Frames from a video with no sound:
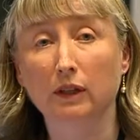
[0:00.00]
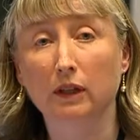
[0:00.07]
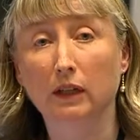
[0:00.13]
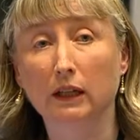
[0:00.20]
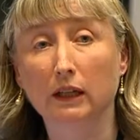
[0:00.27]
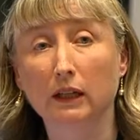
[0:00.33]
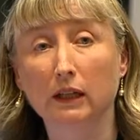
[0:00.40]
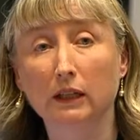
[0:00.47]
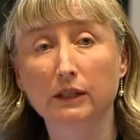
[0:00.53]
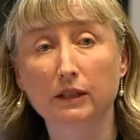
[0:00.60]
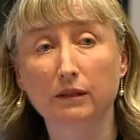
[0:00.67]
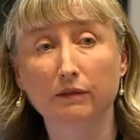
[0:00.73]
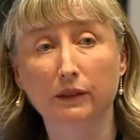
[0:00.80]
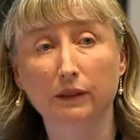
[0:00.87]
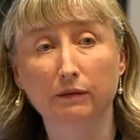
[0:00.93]

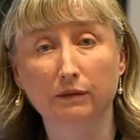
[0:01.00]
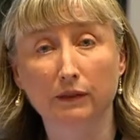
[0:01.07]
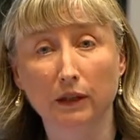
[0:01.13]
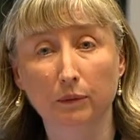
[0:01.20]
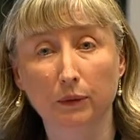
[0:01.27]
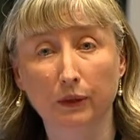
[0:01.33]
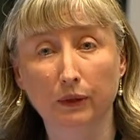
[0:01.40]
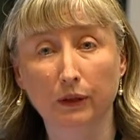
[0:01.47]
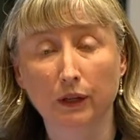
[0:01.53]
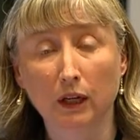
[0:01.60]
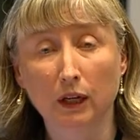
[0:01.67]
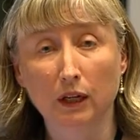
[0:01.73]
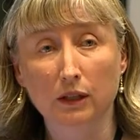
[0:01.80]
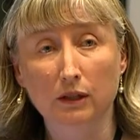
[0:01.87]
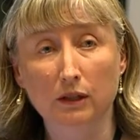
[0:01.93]
guidelines for the framework.
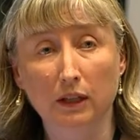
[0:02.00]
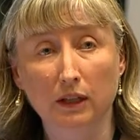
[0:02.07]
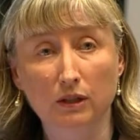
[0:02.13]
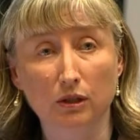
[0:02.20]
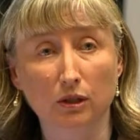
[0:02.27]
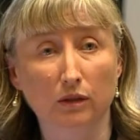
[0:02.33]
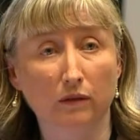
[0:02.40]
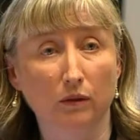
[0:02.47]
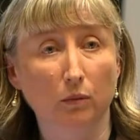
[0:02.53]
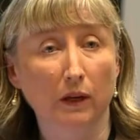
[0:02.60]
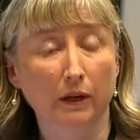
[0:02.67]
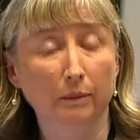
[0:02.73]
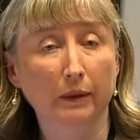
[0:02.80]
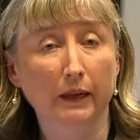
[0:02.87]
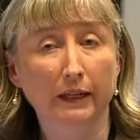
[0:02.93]
So that's sort of a
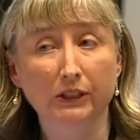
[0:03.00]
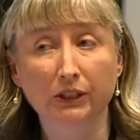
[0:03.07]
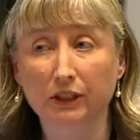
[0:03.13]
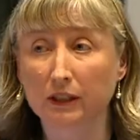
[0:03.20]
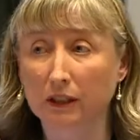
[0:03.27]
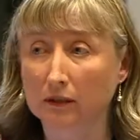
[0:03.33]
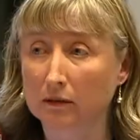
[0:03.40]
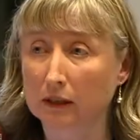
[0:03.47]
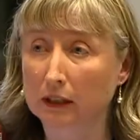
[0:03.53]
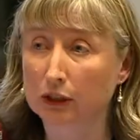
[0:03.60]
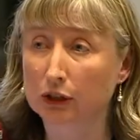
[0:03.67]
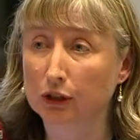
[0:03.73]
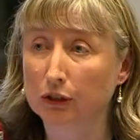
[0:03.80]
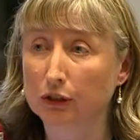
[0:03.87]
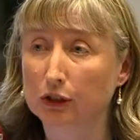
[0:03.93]
one-pager that really
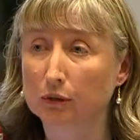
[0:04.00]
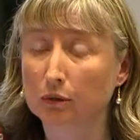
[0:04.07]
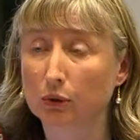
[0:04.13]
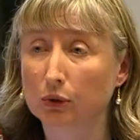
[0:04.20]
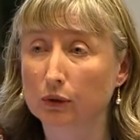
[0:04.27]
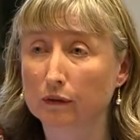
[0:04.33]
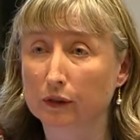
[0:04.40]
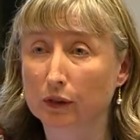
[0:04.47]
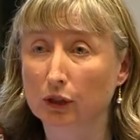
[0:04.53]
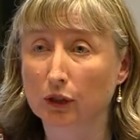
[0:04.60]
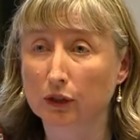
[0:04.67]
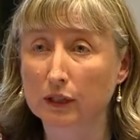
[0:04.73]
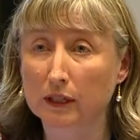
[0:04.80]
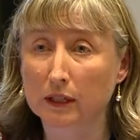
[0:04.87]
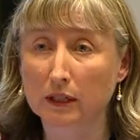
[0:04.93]
shows you all of the
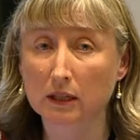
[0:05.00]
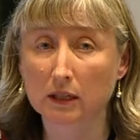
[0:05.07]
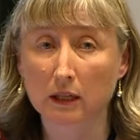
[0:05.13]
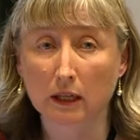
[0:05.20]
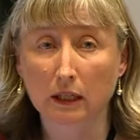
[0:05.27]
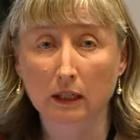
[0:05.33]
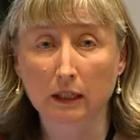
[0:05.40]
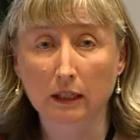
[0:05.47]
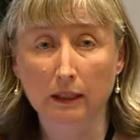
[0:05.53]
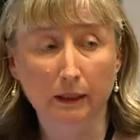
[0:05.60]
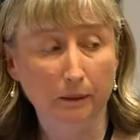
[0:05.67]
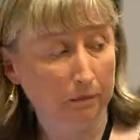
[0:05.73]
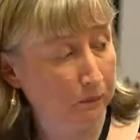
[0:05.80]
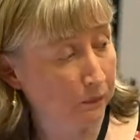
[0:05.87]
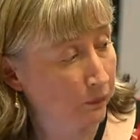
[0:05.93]
content,
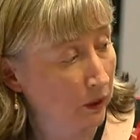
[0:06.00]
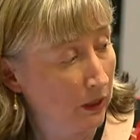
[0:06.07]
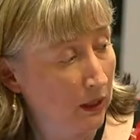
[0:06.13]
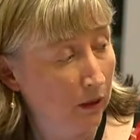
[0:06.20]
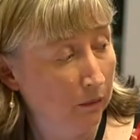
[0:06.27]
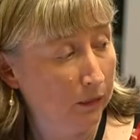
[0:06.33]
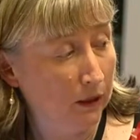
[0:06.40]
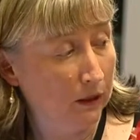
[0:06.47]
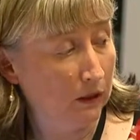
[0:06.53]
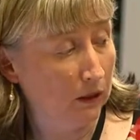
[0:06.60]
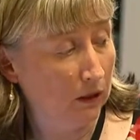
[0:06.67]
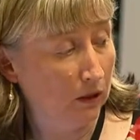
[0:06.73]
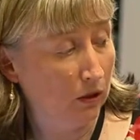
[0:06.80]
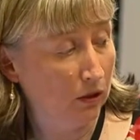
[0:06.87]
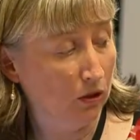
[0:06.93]

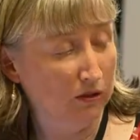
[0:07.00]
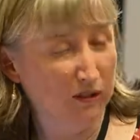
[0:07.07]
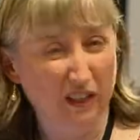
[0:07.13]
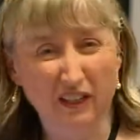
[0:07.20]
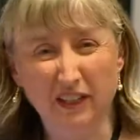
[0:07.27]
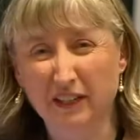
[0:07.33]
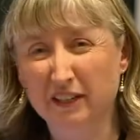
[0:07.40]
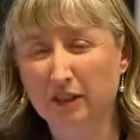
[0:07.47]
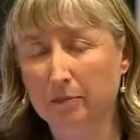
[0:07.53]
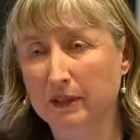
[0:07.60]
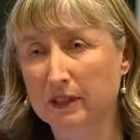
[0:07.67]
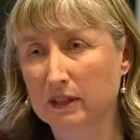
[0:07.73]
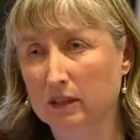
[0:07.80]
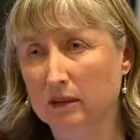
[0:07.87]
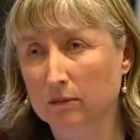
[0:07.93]
but there needed to be
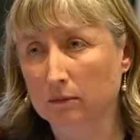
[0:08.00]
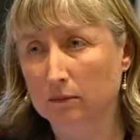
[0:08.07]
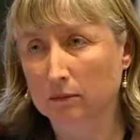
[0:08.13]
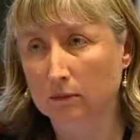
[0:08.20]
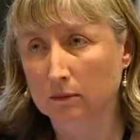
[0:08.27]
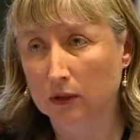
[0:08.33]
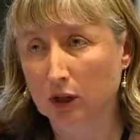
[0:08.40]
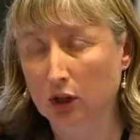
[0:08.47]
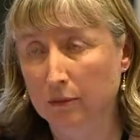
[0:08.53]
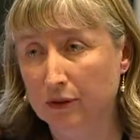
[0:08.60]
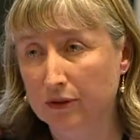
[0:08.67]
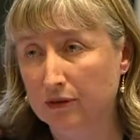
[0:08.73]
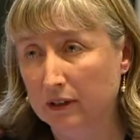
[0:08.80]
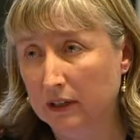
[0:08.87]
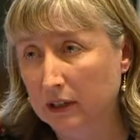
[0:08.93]
some
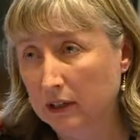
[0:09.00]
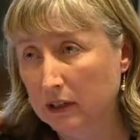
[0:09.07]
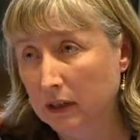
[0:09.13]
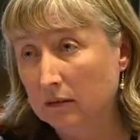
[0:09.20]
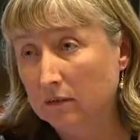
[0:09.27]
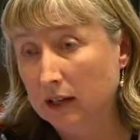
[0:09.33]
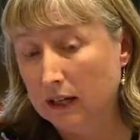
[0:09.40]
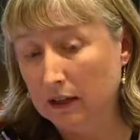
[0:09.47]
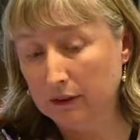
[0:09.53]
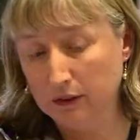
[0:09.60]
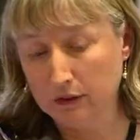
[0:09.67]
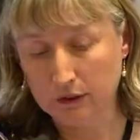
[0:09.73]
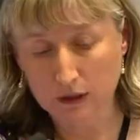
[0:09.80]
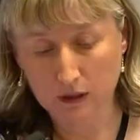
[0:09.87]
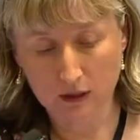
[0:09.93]
commentary around
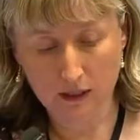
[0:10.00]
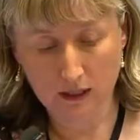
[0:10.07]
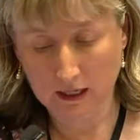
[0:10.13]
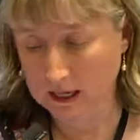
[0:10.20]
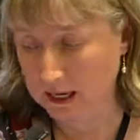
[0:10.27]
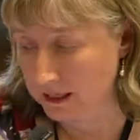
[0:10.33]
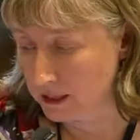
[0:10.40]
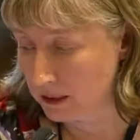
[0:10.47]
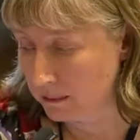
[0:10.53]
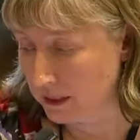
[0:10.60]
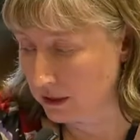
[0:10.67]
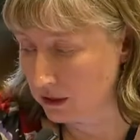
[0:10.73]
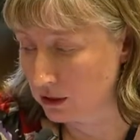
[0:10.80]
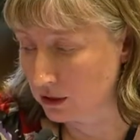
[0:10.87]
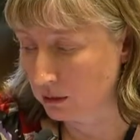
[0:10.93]
those
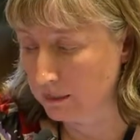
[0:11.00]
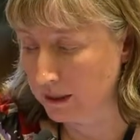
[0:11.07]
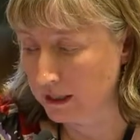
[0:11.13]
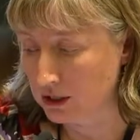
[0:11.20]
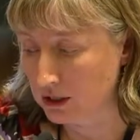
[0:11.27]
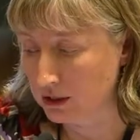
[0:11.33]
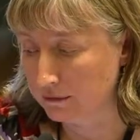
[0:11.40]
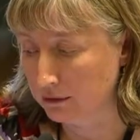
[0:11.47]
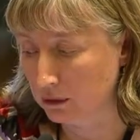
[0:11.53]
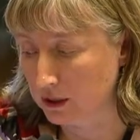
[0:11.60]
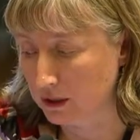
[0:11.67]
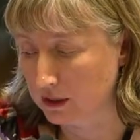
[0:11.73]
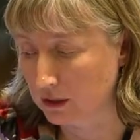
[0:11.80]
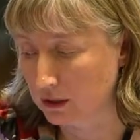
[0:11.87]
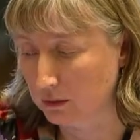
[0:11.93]
aspects. So pages
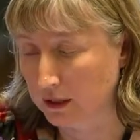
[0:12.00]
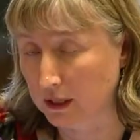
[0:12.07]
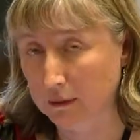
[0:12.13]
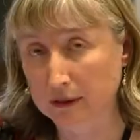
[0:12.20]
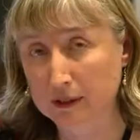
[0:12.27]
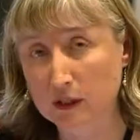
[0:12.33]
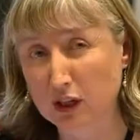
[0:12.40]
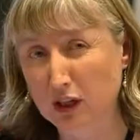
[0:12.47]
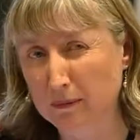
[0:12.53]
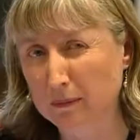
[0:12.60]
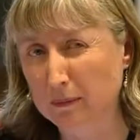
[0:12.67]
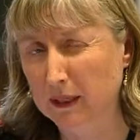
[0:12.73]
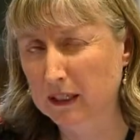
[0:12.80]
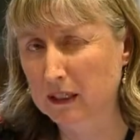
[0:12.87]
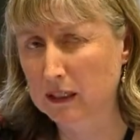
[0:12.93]
14 to 21, scope of
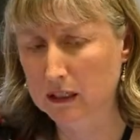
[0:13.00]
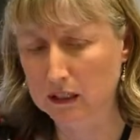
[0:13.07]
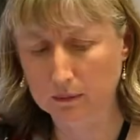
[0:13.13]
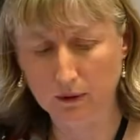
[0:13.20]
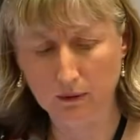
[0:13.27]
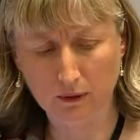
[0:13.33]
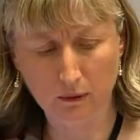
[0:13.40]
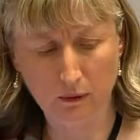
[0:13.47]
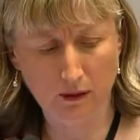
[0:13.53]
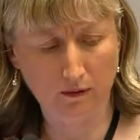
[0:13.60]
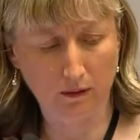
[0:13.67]
practice is probably one of